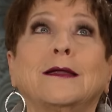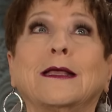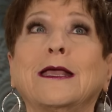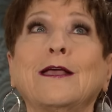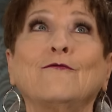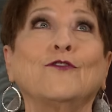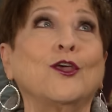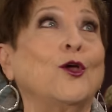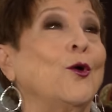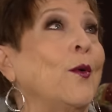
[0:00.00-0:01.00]
to give
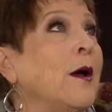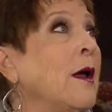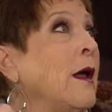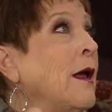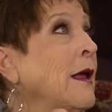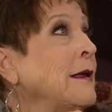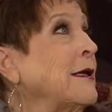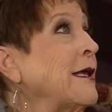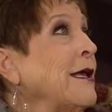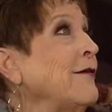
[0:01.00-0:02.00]
you to
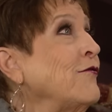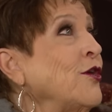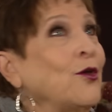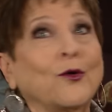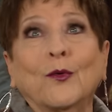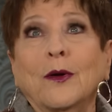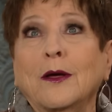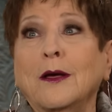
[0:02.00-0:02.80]
give you